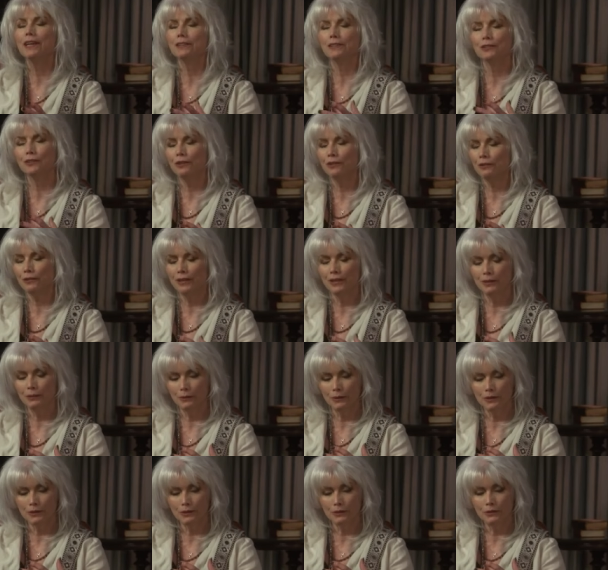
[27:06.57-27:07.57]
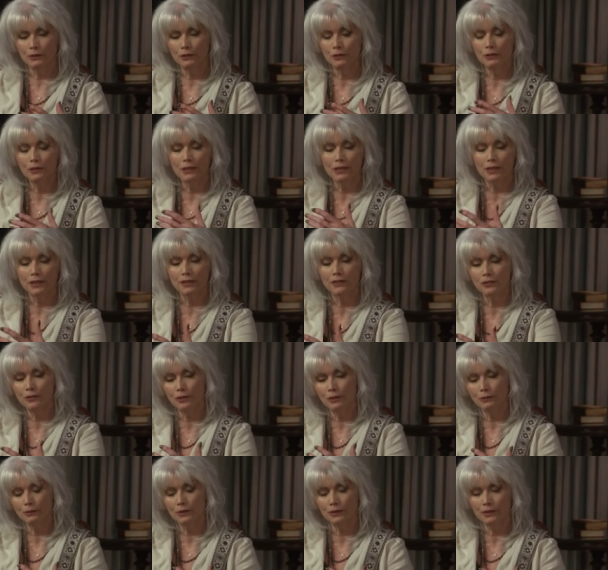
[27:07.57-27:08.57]
by releasing the long-awaited
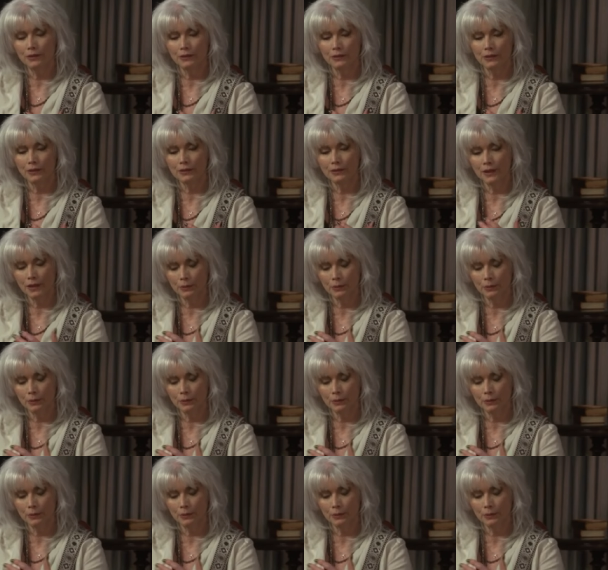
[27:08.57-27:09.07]
live album